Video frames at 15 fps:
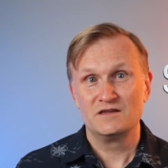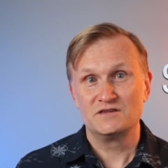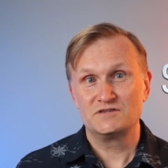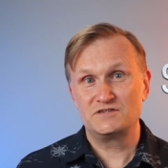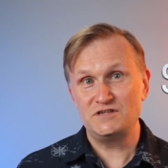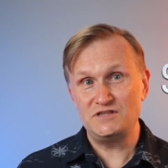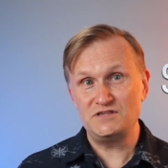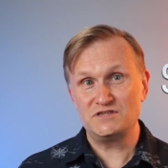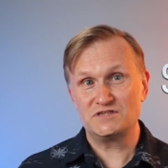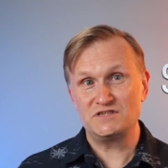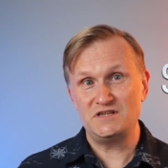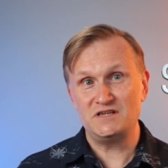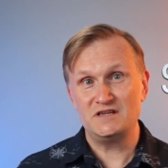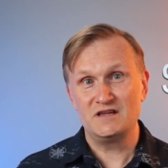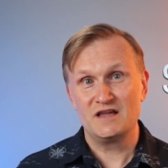
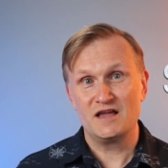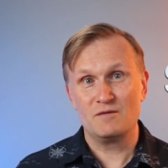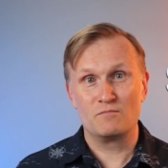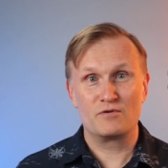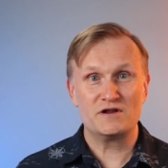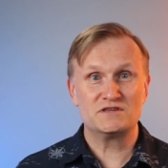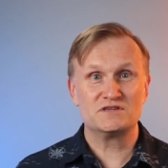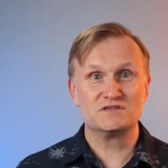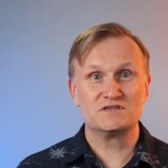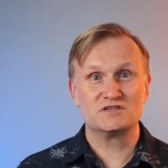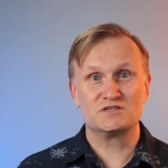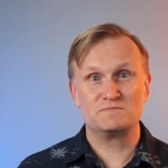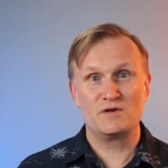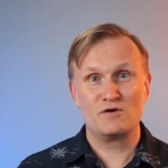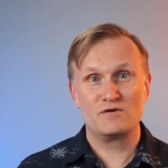CGC embraces a
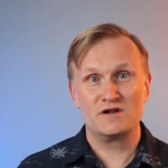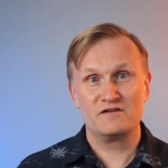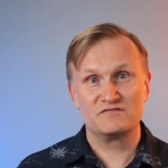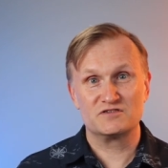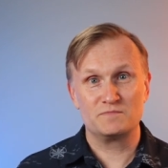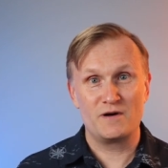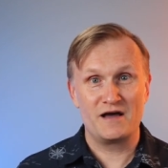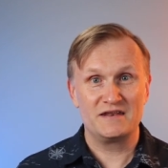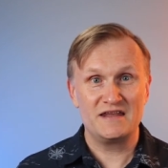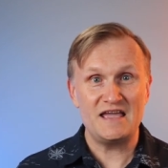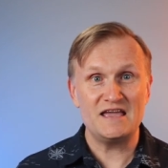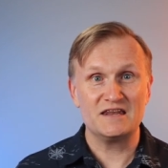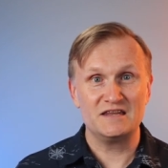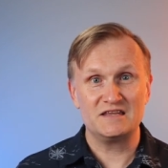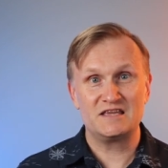spirit of
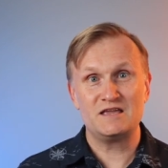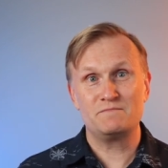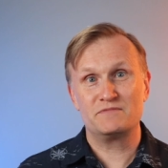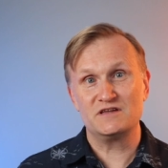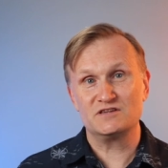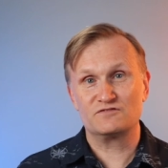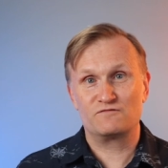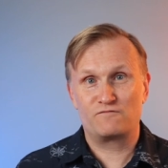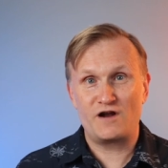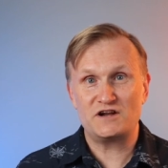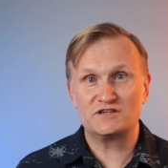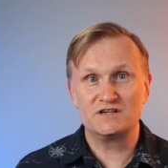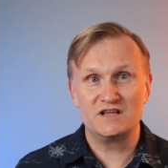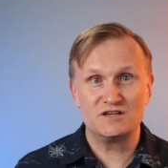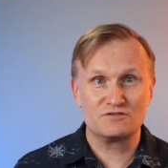spontaneity to keep things
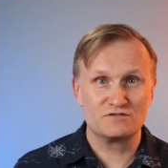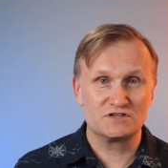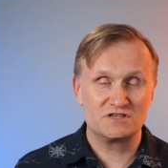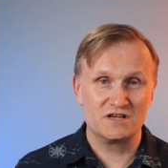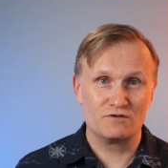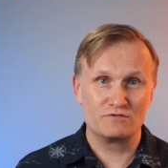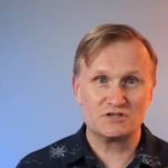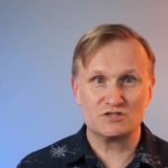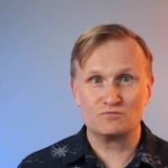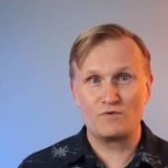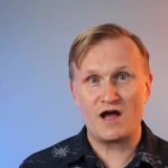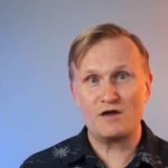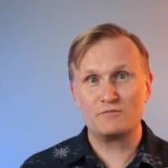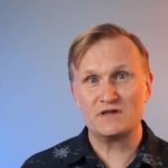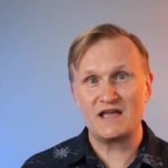fresh and interesting, which is
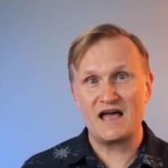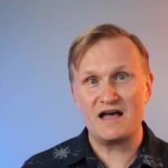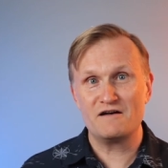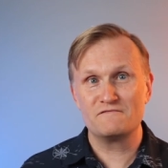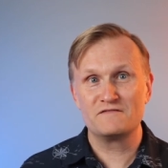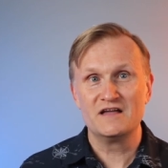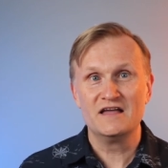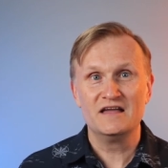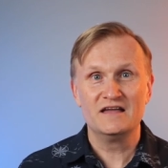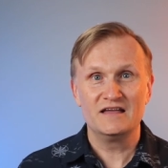why we have